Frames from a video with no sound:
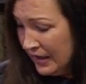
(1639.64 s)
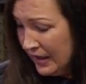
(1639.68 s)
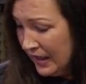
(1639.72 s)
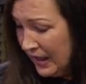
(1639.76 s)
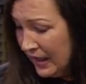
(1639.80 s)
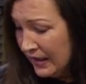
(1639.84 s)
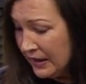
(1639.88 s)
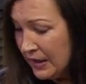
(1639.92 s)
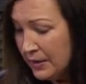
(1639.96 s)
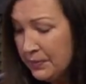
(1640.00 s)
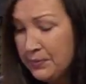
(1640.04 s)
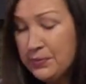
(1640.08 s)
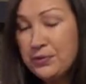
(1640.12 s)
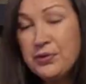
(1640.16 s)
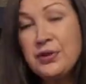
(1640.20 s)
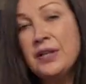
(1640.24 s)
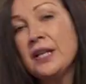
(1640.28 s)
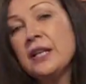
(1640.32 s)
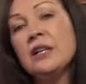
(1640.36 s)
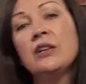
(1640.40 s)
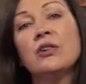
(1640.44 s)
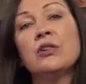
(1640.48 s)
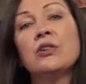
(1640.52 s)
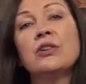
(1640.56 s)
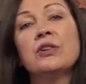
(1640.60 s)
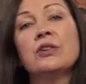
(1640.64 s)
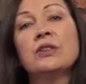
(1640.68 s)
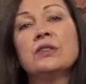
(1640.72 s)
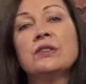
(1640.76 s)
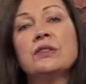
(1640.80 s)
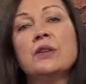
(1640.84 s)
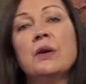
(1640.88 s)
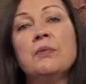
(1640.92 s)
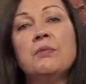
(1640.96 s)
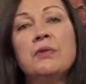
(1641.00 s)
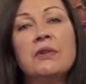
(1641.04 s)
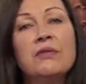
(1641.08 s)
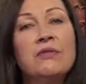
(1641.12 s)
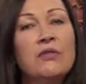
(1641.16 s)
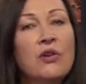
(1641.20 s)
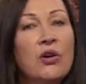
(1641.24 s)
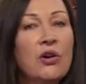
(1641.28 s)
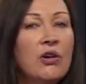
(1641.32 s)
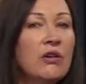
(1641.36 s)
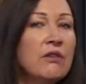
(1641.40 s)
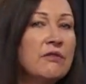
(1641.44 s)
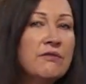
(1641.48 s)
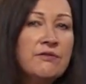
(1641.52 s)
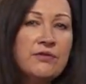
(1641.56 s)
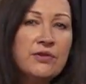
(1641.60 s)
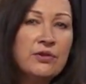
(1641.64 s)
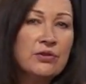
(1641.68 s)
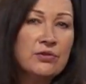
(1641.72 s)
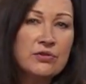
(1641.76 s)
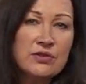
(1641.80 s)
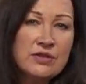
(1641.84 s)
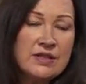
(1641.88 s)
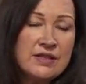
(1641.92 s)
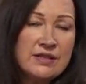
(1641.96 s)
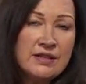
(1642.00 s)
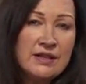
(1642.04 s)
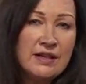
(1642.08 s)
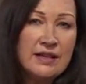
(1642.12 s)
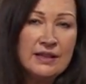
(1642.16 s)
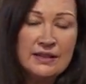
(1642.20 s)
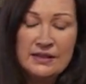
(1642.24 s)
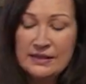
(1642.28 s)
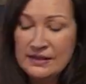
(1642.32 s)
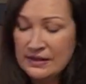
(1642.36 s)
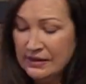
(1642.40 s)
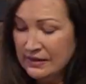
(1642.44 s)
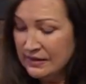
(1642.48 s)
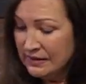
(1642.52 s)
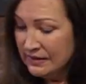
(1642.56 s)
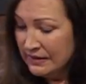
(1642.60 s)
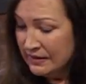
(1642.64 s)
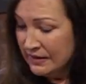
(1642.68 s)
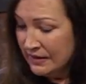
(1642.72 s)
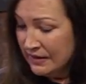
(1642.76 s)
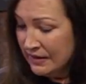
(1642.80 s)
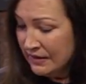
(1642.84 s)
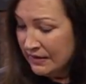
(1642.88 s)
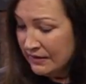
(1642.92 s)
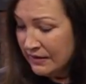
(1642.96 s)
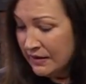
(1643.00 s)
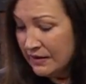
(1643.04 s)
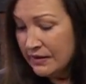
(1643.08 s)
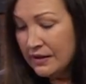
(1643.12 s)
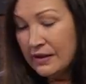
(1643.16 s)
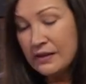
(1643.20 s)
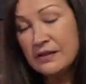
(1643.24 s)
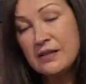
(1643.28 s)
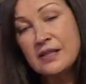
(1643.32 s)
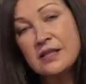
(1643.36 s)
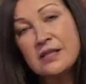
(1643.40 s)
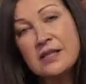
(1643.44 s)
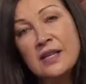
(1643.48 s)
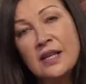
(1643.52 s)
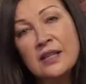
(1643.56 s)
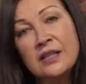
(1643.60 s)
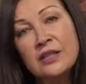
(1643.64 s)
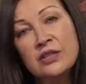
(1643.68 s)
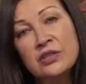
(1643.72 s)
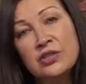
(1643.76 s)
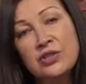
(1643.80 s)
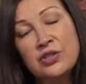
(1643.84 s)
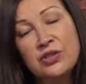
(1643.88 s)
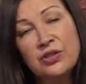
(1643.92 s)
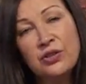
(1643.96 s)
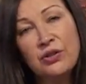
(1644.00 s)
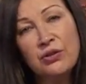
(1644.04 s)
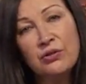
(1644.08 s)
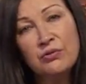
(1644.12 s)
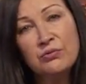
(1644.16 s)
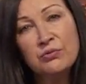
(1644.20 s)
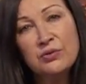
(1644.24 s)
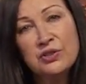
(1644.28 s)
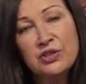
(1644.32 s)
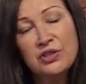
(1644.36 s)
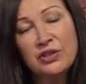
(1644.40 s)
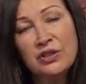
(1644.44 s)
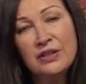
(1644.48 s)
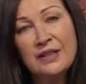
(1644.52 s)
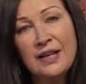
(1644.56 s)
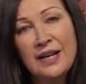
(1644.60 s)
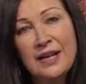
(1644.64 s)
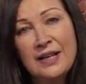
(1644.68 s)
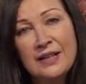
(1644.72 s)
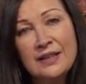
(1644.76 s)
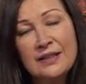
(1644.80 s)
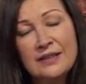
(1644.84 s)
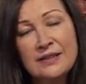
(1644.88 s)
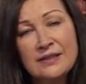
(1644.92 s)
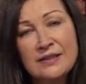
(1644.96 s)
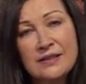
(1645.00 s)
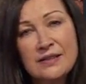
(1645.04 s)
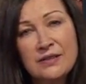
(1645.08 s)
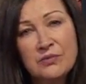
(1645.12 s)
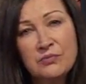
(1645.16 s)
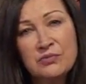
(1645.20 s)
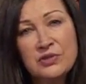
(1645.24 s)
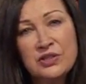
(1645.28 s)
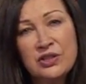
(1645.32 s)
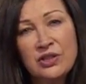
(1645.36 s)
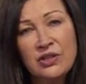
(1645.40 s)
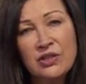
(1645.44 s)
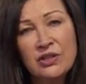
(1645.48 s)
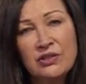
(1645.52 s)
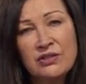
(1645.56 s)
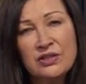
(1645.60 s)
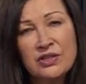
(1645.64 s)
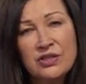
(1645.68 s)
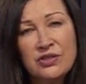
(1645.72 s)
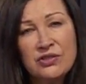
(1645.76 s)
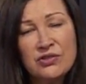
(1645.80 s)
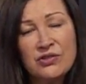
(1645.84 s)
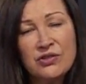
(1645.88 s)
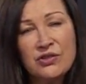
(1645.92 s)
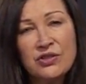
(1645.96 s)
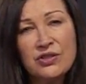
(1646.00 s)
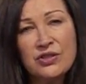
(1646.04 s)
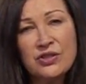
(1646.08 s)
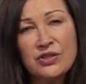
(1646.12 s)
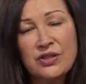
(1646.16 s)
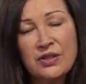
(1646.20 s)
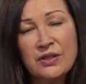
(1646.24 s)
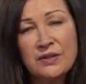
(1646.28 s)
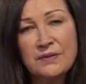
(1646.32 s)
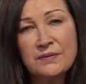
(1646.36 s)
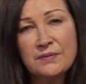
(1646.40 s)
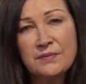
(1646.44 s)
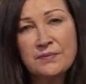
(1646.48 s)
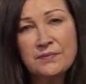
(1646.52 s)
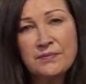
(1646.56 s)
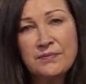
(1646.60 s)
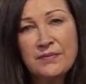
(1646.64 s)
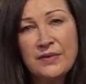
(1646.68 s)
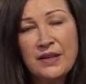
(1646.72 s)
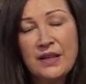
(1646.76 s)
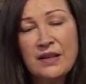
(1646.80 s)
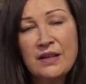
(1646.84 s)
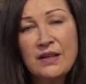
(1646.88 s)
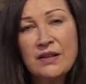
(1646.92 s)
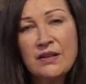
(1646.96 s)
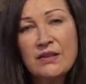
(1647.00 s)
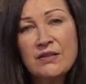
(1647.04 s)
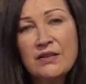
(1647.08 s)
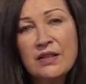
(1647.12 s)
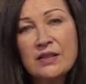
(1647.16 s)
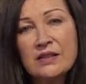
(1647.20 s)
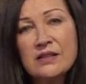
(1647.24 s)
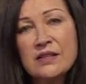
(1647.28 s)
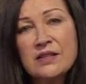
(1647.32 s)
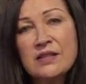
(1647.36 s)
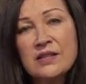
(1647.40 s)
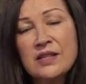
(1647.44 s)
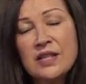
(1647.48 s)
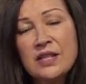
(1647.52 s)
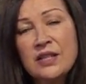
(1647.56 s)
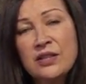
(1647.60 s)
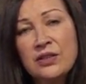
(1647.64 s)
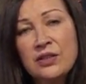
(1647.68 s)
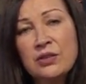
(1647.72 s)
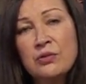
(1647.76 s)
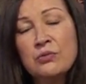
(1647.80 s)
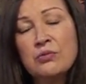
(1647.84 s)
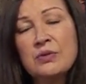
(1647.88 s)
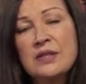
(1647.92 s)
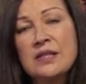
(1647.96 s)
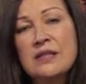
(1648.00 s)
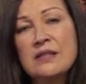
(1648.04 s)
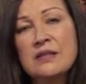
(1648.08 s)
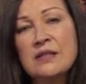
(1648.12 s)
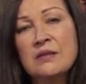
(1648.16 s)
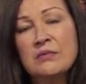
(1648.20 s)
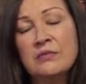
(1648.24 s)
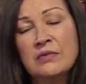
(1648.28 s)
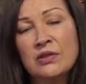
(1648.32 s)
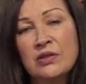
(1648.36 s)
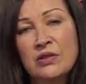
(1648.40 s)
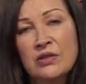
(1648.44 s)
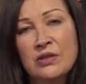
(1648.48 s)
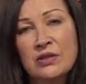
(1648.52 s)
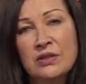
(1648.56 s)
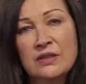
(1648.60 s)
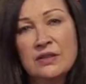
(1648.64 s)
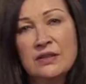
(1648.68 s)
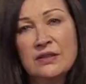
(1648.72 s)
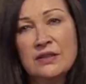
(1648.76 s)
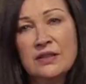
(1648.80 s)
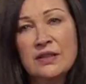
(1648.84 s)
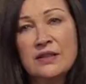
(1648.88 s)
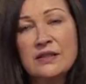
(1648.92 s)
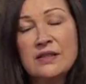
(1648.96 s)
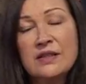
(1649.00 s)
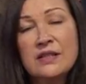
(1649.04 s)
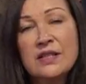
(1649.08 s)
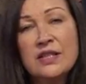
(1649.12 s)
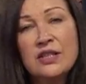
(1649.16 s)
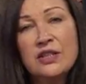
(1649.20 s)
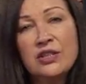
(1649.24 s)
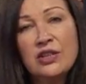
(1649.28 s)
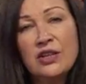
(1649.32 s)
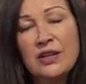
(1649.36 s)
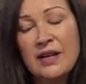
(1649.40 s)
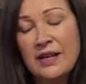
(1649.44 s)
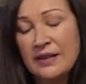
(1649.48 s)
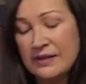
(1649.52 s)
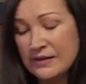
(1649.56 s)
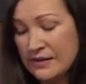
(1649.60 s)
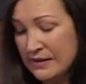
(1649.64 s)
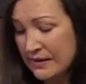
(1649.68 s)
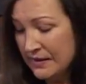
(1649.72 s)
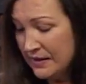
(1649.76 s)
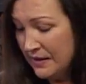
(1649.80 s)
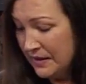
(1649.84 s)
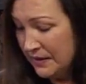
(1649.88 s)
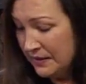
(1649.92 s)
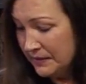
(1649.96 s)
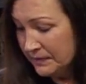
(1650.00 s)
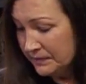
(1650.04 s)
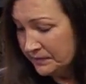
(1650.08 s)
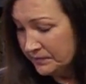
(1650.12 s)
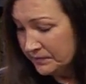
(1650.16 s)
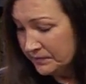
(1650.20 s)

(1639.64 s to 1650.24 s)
And I pray, Lord, above all of those things, that they'll stay in tune with your guidance and with your instruction. They'll seek your wisdom, Lord. They'll seek your answer.